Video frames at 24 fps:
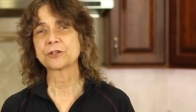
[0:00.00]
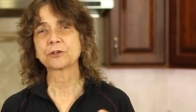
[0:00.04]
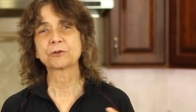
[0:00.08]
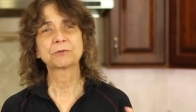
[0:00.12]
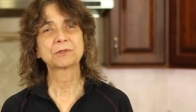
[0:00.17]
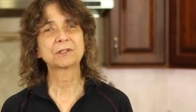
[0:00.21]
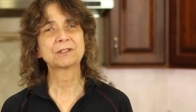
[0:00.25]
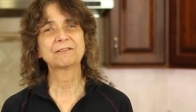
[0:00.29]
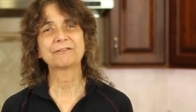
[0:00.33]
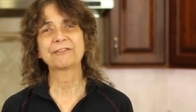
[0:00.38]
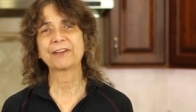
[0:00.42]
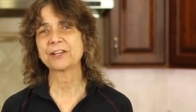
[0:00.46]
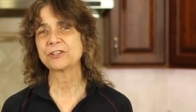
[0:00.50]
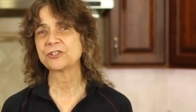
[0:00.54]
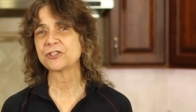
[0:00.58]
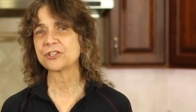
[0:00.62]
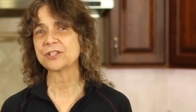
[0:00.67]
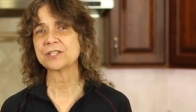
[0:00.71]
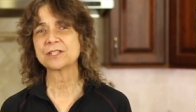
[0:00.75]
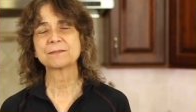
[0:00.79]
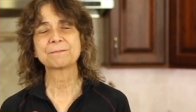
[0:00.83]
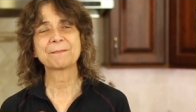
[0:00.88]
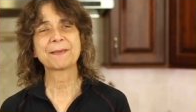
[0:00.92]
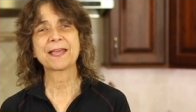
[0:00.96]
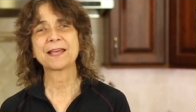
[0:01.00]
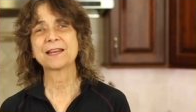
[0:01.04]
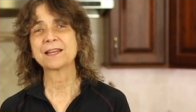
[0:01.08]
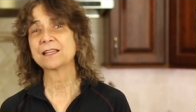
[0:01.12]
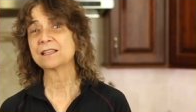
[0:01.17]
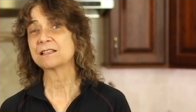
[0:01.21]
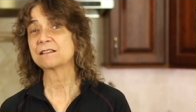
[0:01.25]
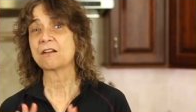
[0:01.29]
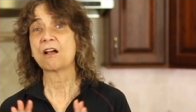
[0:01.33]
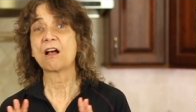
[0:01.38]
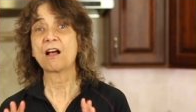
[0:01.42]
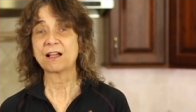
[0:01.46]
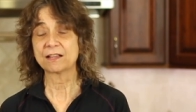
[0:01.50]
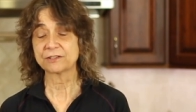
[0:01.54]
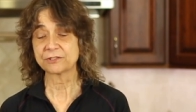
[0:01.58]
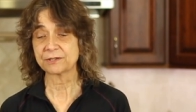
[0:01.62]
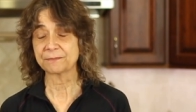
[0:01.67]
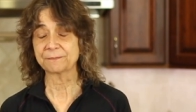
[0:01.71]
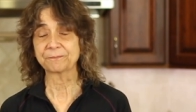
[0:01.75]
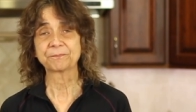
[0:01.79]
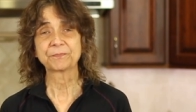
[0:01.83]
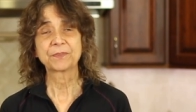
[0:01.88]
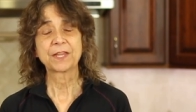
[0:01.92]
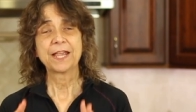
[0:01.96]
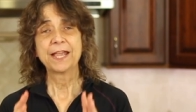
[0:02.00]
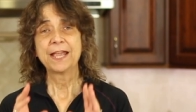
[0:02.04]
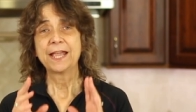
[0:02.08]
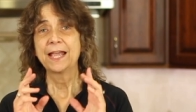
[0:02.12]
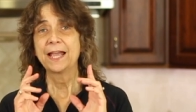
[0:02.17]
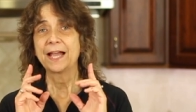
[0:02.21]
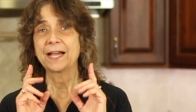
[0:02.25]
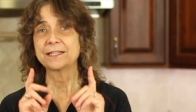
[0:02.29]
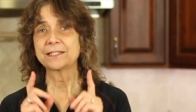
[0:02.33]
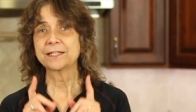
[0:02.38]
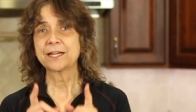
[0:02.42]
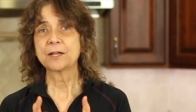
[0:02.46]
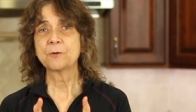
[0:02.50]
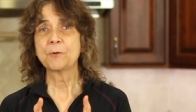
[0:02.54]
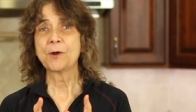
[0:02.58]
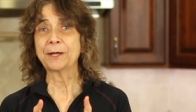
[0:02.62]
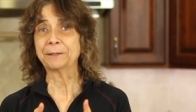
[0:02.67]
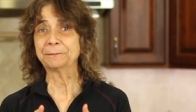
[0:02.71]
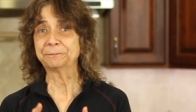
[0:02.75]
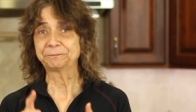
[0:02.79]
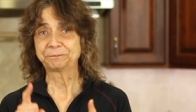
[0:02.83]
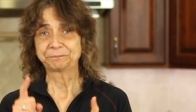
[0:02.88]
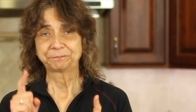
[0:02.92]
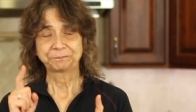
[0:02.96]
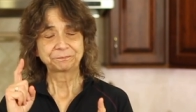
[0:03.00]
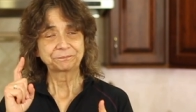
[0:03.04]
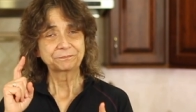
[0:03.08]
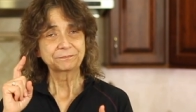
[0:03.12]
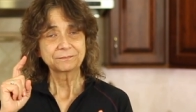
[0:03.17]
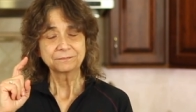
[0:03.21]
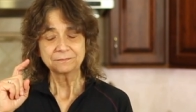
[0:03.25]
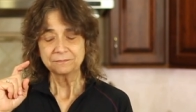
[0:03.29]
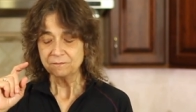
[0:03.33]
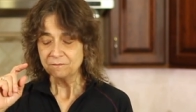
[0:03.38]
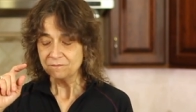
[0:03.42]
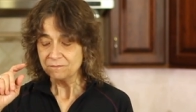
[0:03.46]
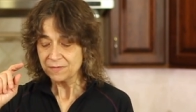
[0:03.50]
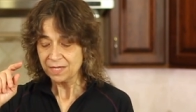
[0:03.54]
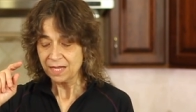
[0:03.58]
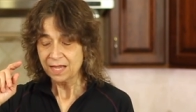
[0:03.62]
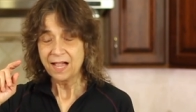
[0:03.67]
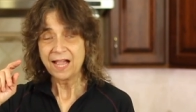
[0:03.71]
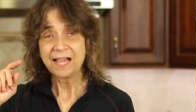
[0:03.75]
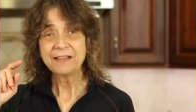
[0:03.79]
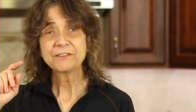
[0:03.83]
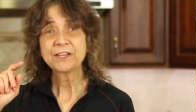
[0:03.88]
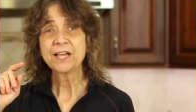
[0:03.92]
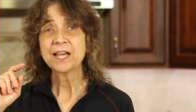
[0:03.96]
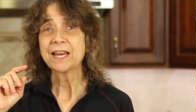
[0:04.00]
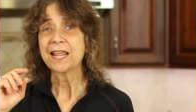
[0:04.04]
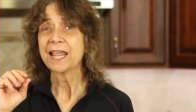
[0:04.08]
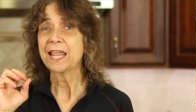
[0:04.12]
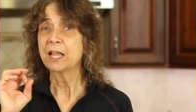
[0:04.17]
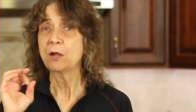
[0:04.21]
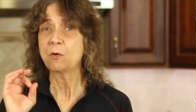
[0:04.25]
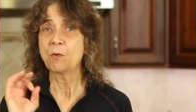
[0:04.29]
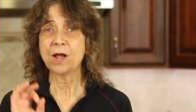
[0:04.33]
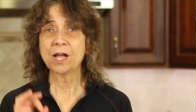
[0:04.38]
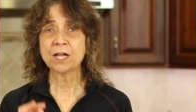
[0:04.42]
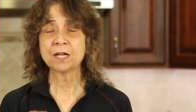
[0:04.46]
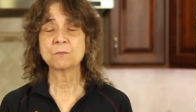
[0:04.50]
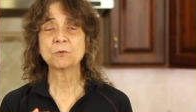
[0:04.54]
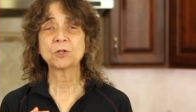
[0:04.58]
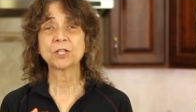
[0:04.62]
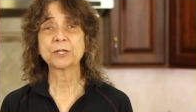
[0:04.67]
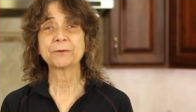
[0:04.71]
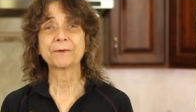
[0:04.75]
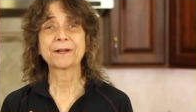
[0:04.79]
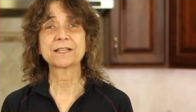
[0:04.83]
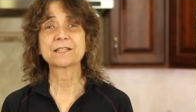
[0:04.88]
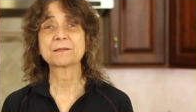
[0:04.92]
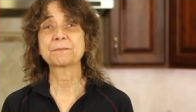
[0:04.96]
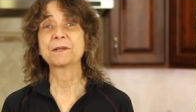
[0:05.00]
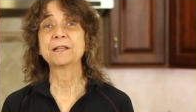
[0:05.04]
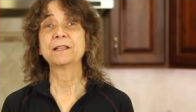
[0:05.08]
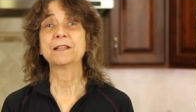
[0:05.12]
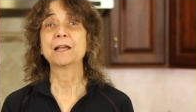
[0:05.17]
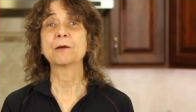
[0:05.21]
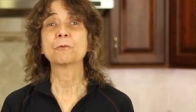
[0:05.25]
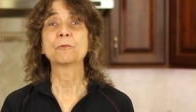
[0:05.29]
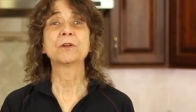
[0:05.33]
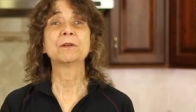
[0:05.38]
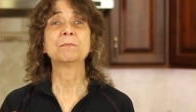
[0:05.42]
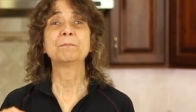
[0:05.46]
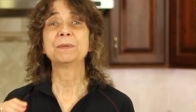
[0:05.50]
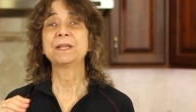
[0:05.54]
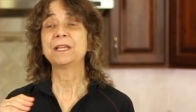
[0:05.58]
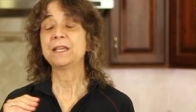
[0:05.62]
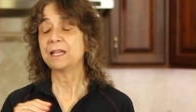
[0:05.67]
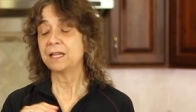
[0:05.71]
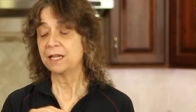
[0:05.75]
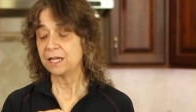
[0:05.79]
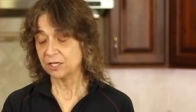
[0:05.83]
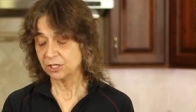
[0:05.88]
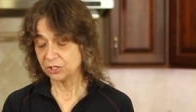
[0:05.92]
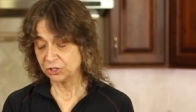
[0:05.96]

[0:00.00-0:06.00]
the grilled veggies, man, it's awesome. I tell you what, I've got a guacamole recipe that would be